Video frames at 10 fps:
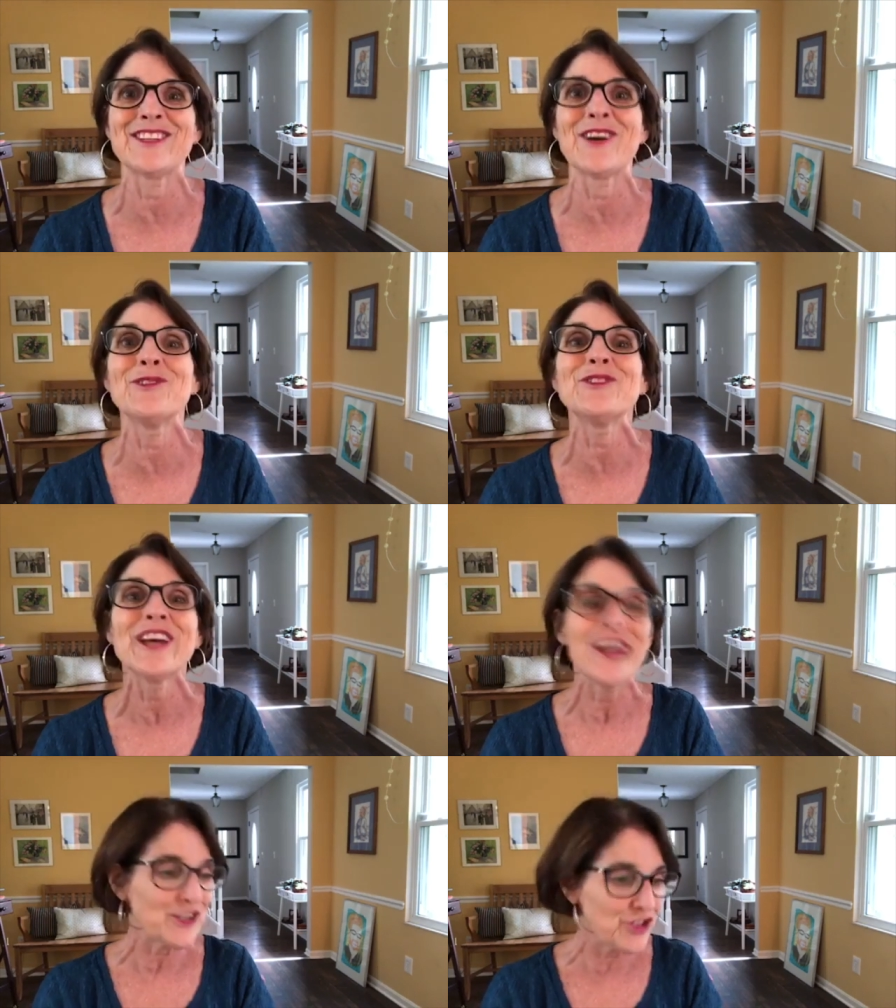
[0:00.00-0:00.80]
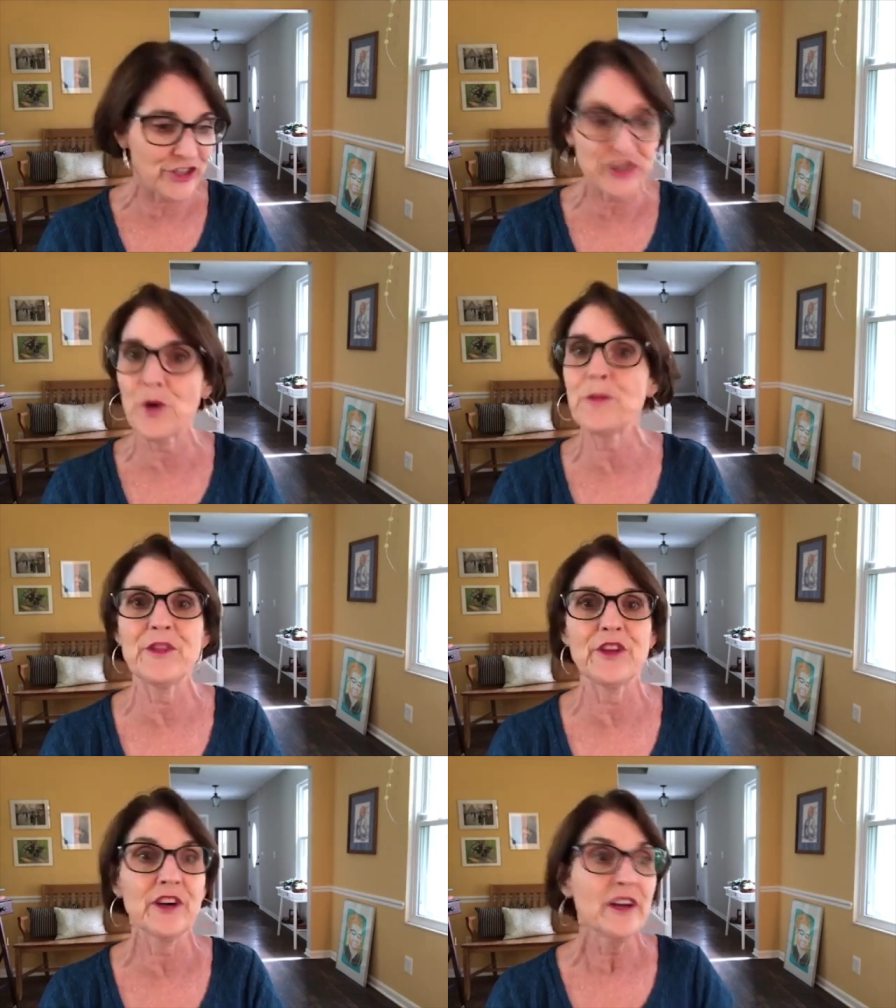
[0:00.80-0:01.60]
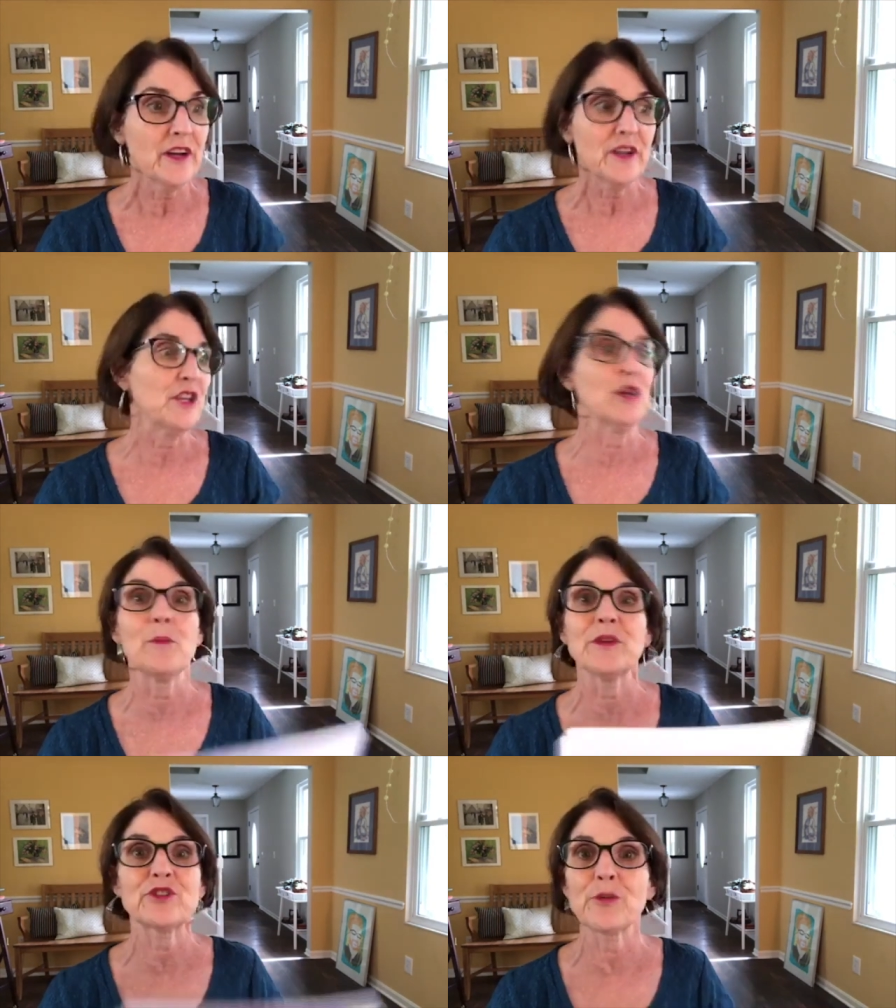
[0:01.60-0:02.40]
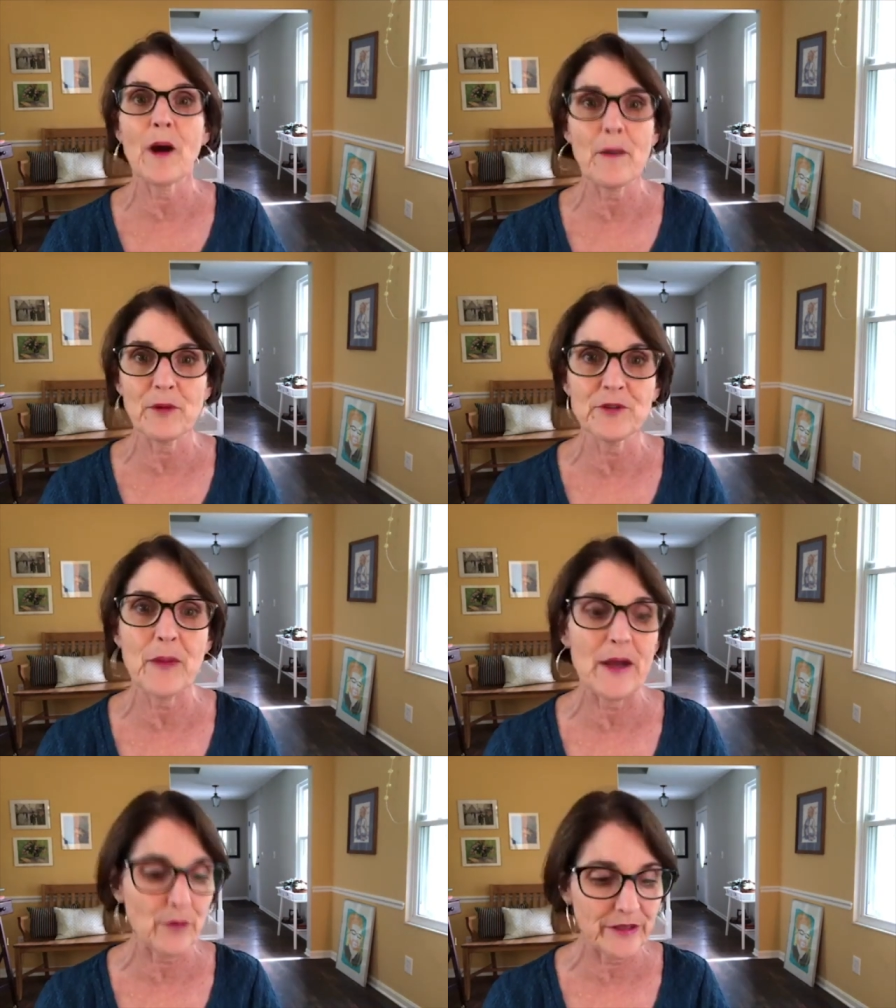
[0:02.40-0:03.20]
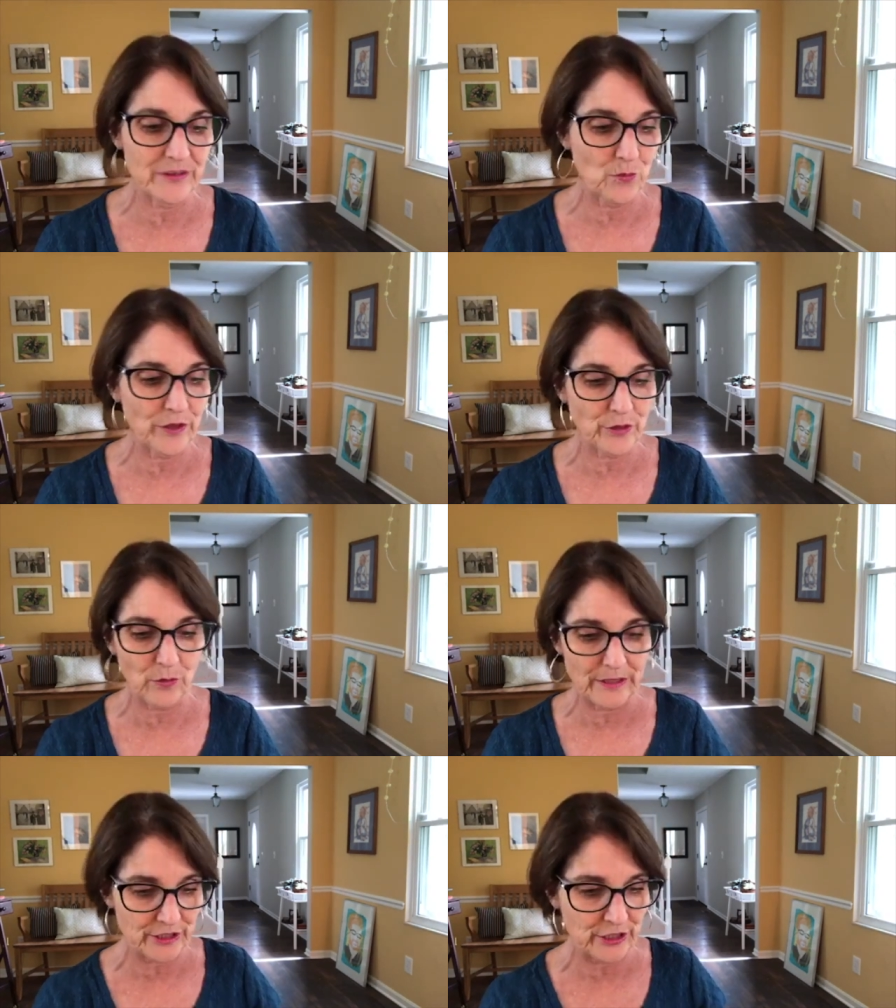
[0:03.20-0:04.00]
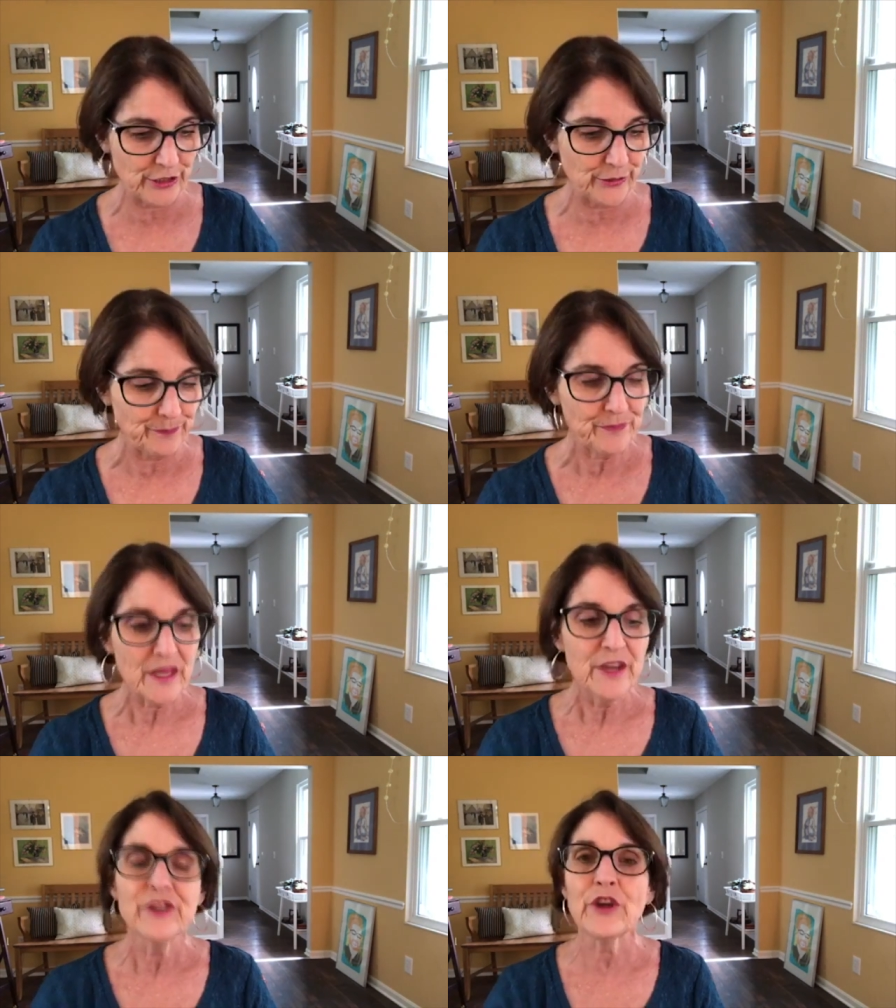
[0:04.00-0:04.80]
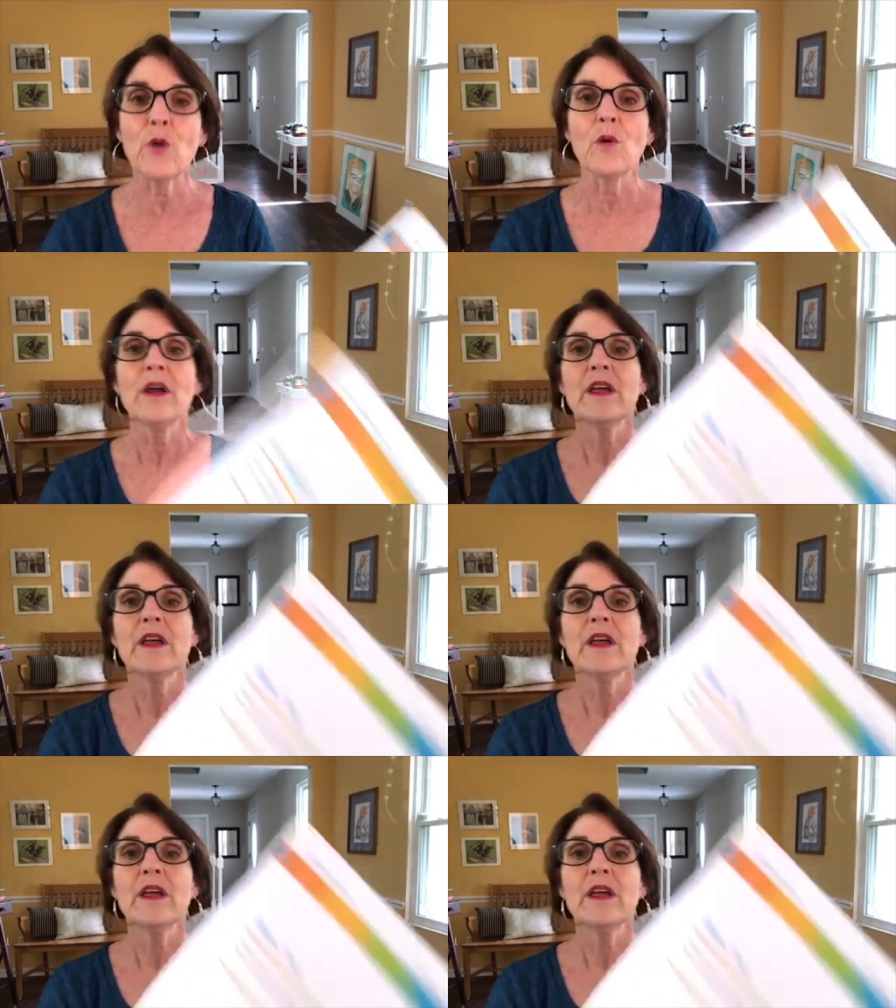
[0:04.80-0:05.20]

Don't just open the, Mr. Popper's Penguins and wonder what to do. So